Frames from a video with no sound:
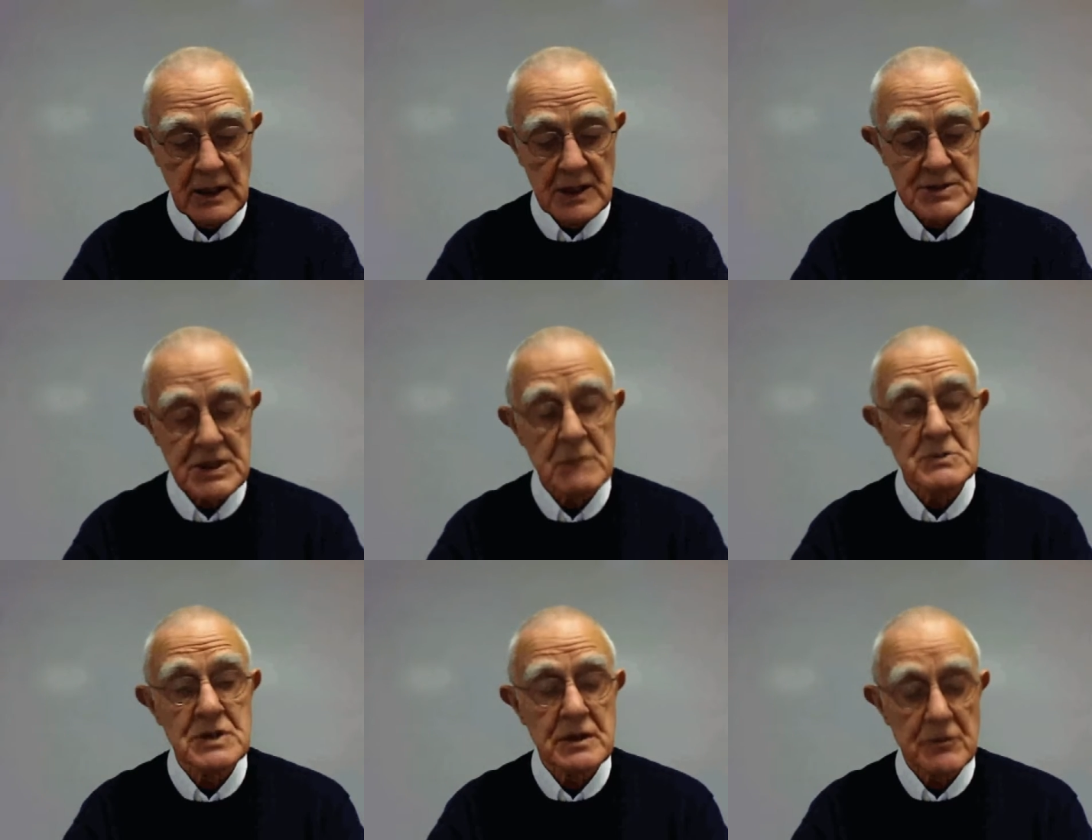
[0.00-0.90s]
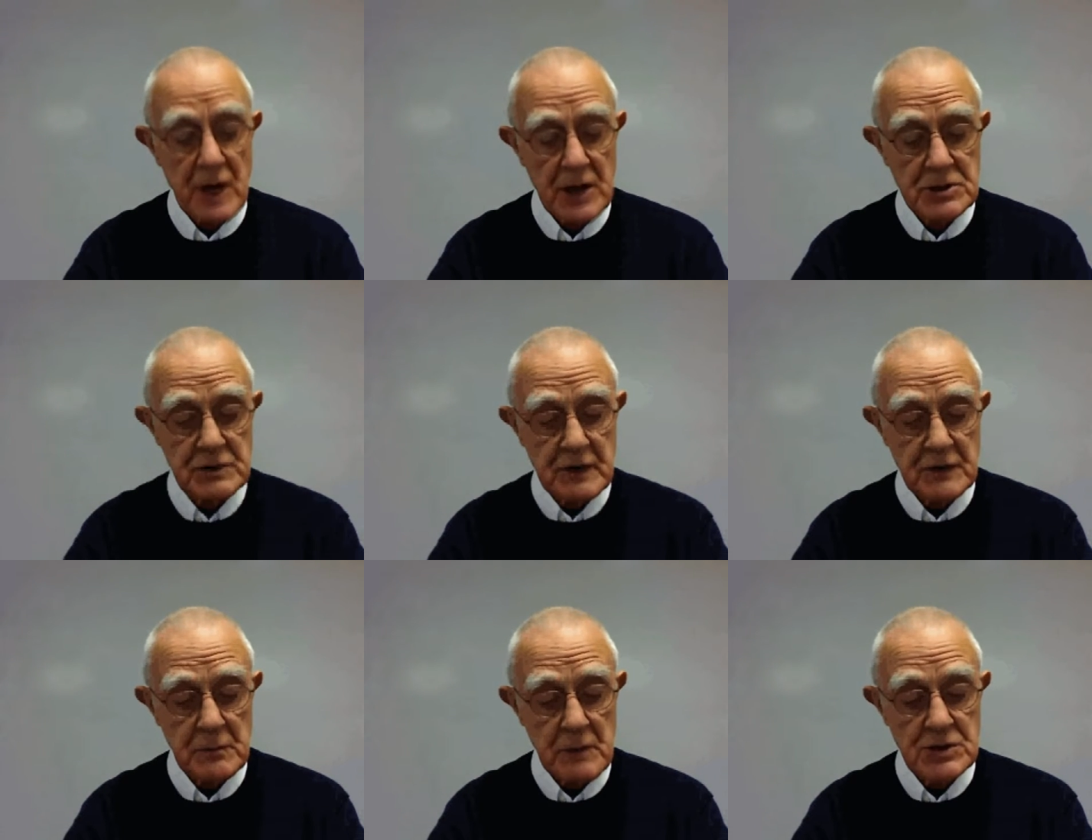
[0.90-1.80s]
it seems that a range of
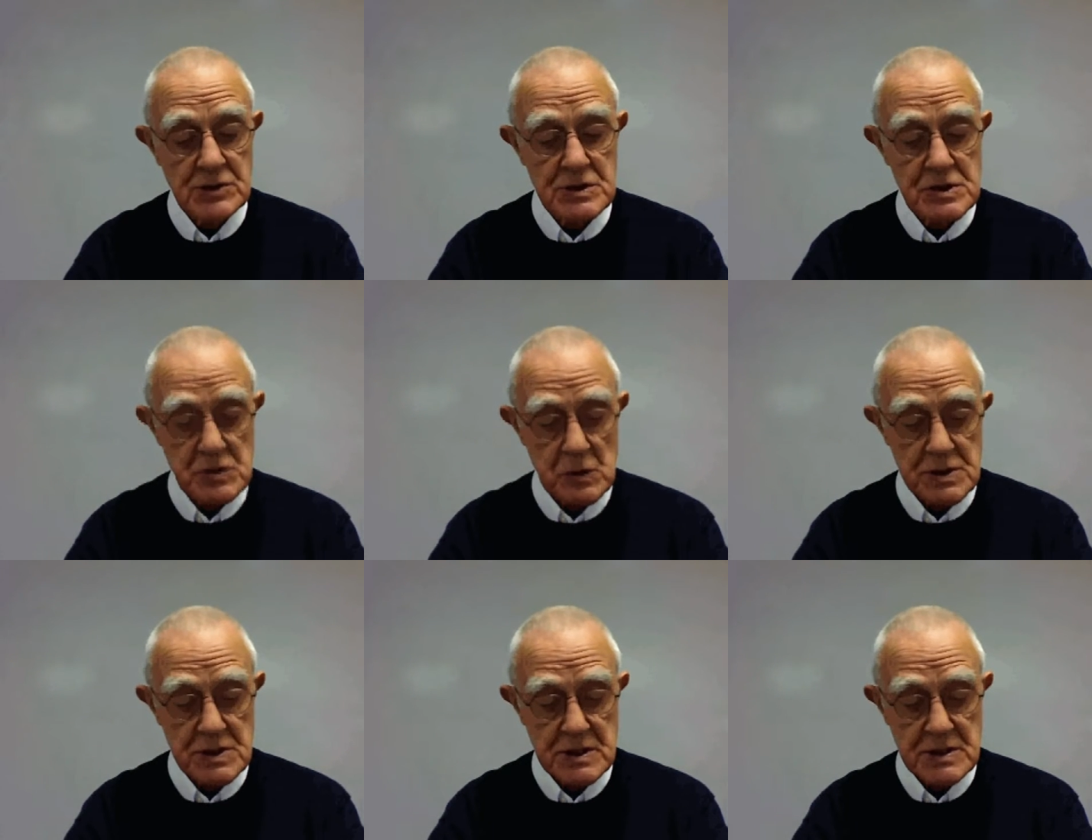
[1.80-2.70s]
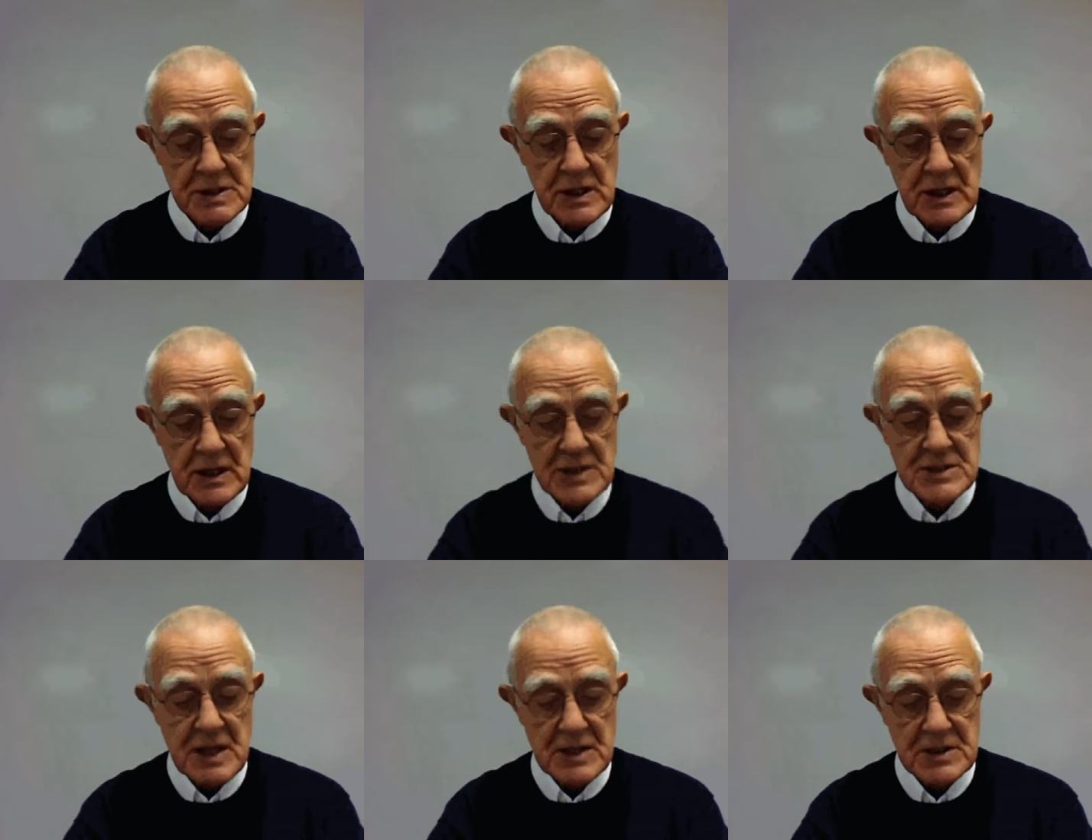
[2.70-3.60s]
information sources is
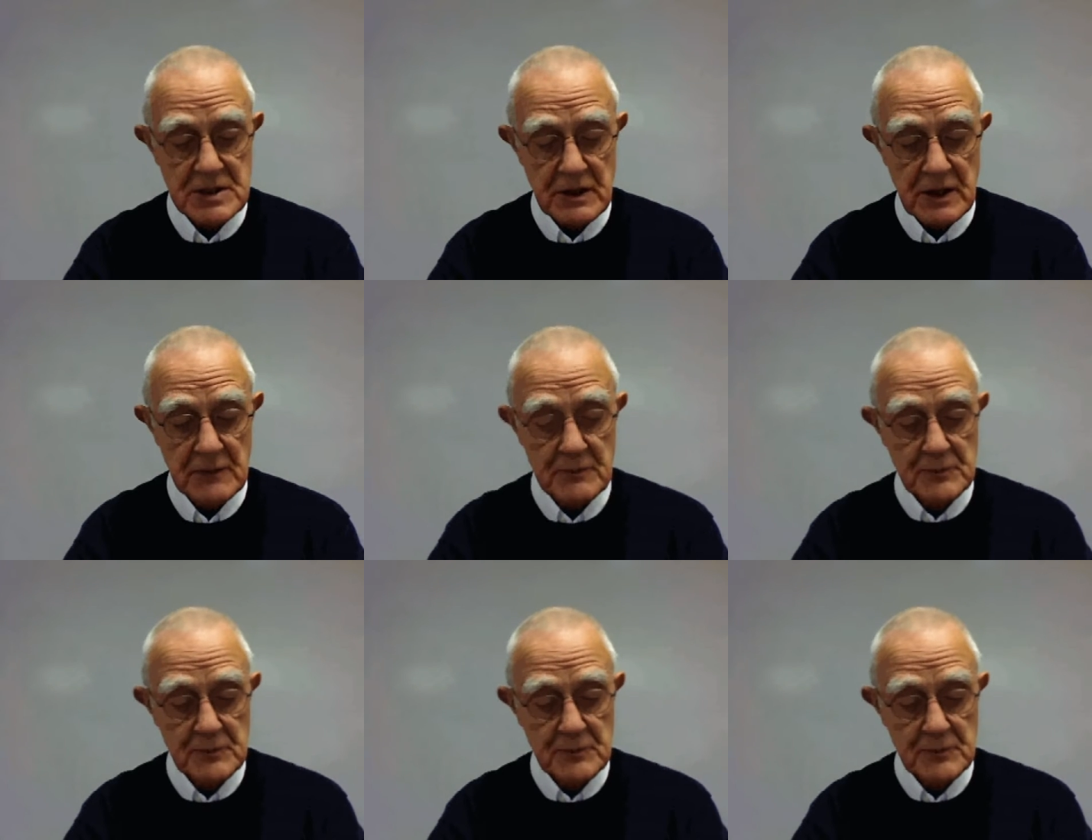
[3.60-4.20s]
necessary.